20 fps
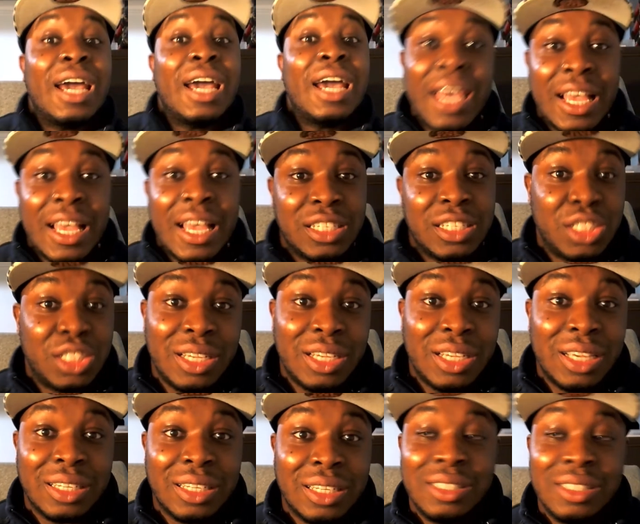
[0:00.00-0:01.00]
ass
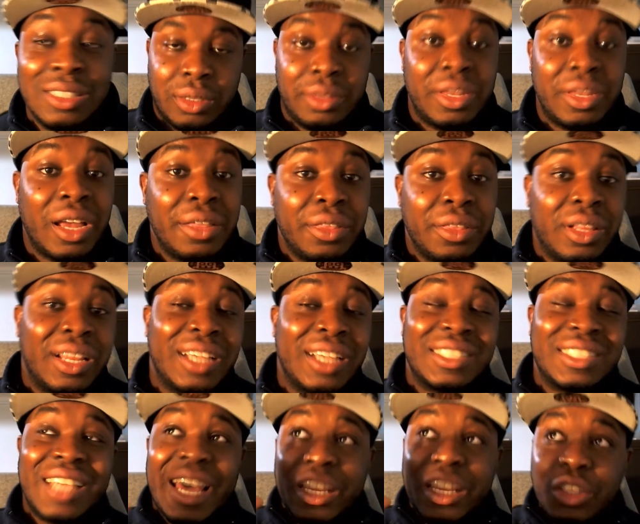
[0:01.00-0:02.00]
shit. Nonetheless,
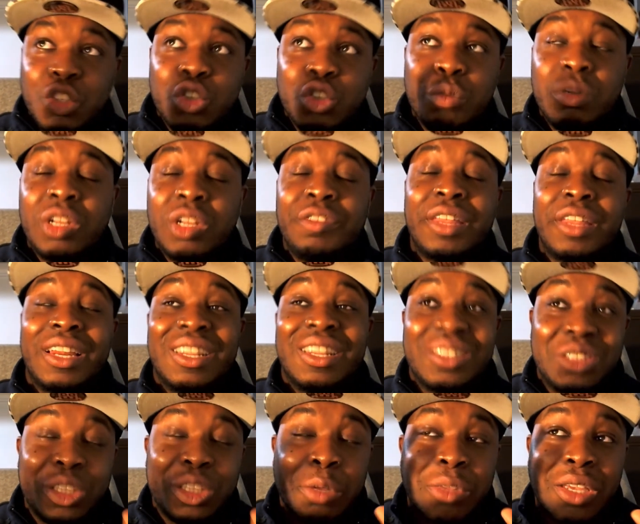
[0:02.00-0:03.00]
I do believe that there
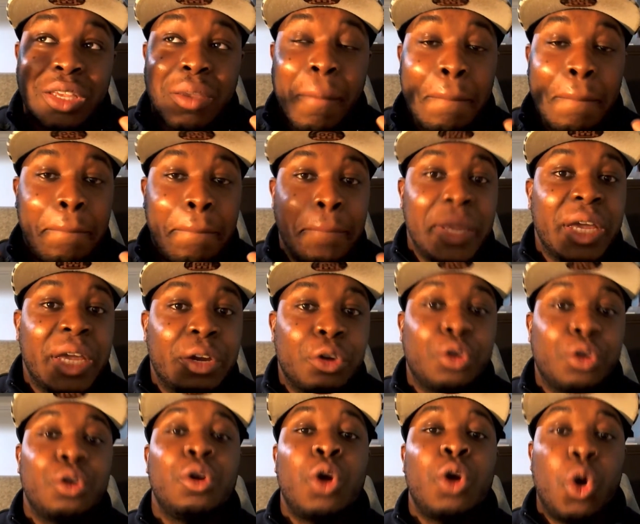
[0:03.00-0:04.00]
is something
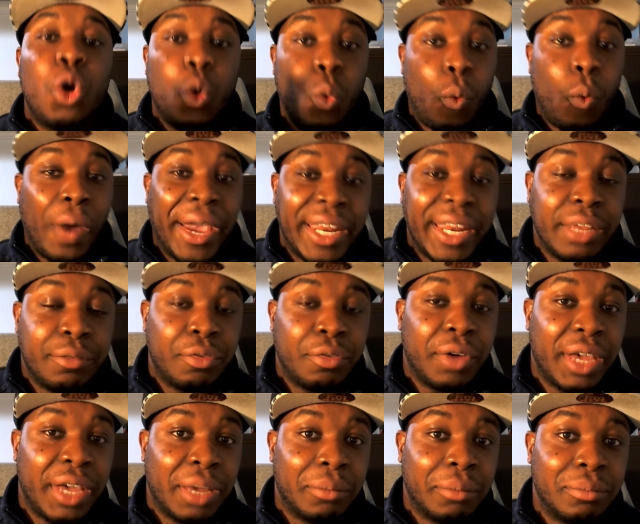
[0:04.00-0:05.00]
bigger waiting for
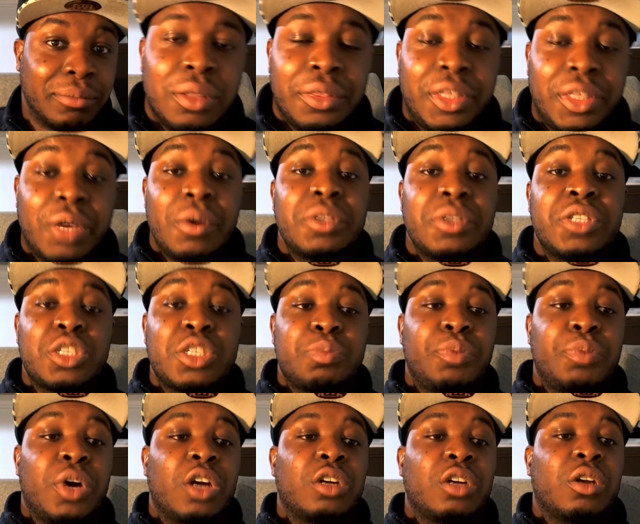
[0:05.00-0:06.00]
him. There is this
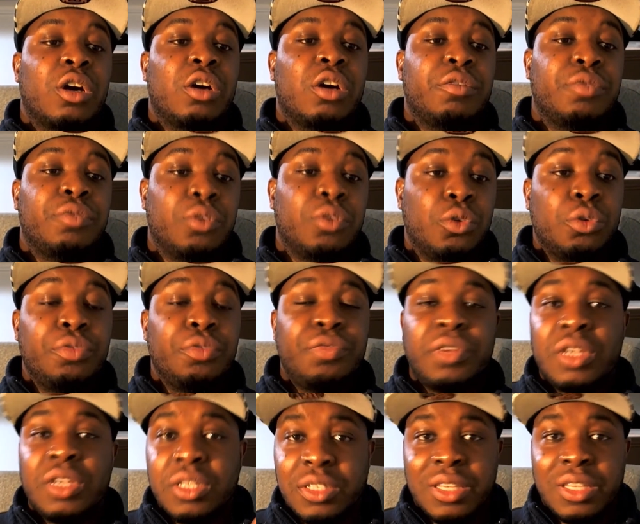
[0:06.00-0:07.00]
part of Luffy,
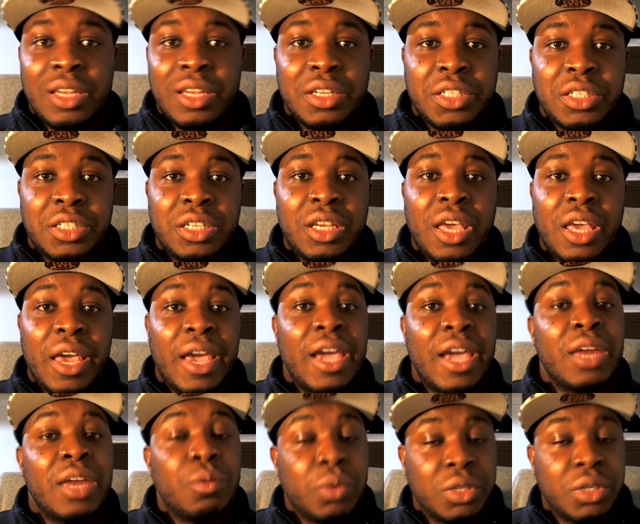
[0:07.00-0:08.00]
Sanji,
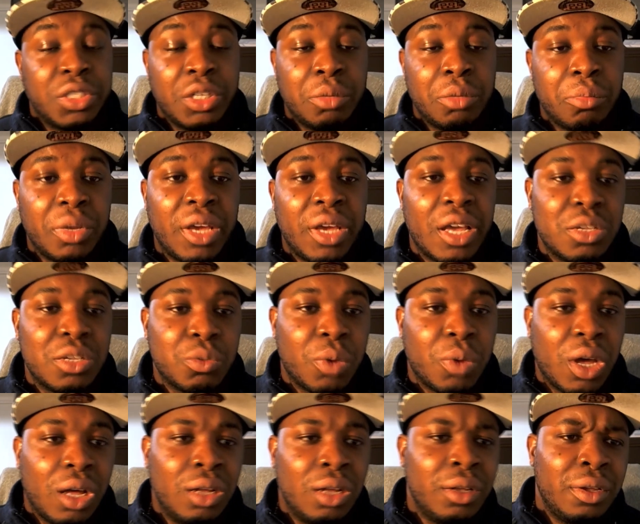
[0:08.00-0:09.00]
and with Jinbei as
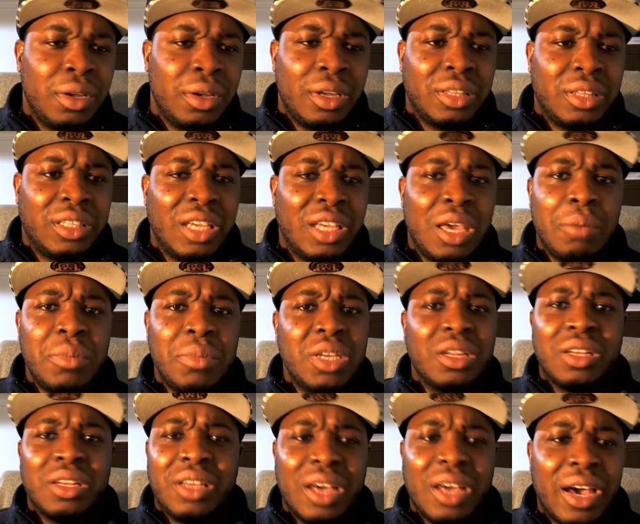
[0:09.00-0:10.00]
well. They meet a
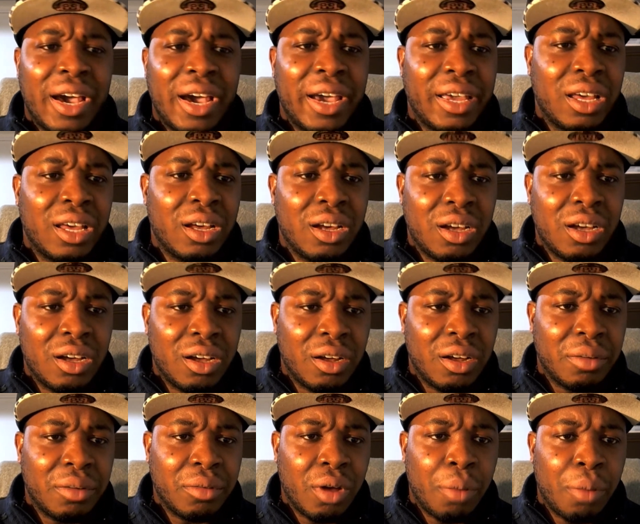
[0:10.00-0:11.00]
guy,
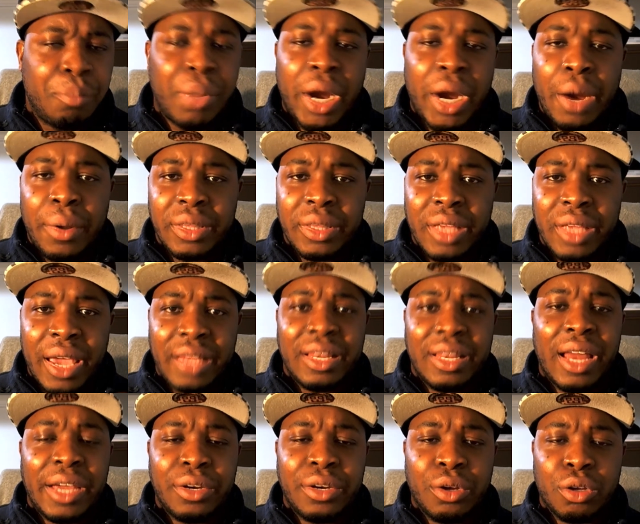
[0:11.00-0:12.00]
a pirate
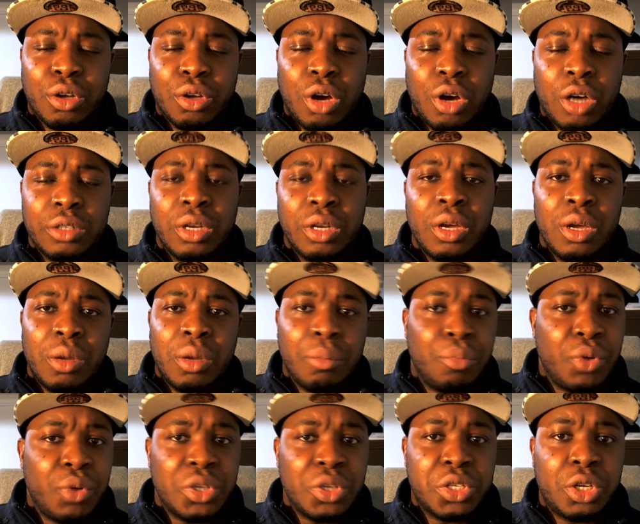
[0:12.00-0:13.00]
headliner called
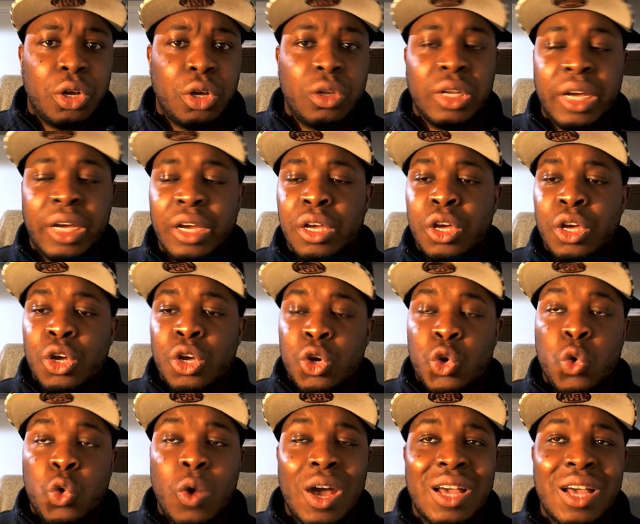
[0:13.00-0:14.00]
Briscola,
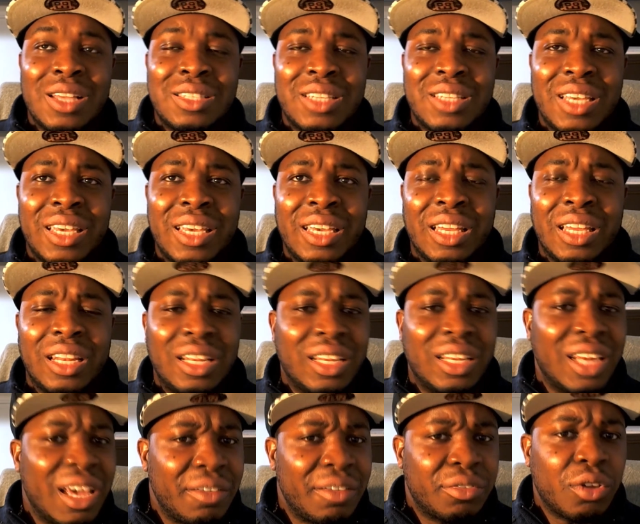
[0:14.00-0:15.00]
who has a
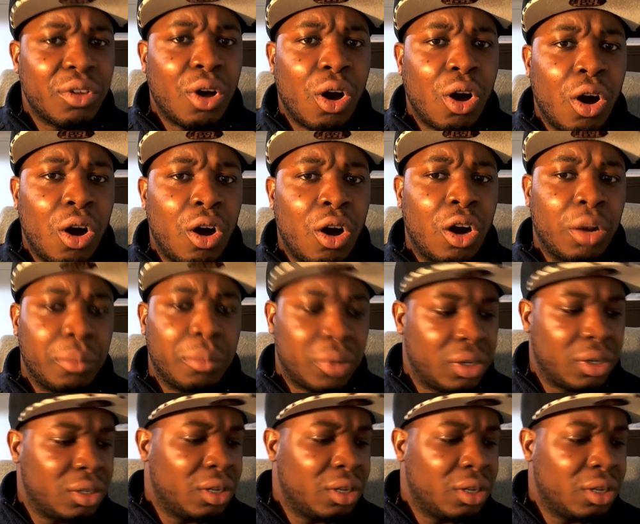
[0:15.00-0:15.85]
left arm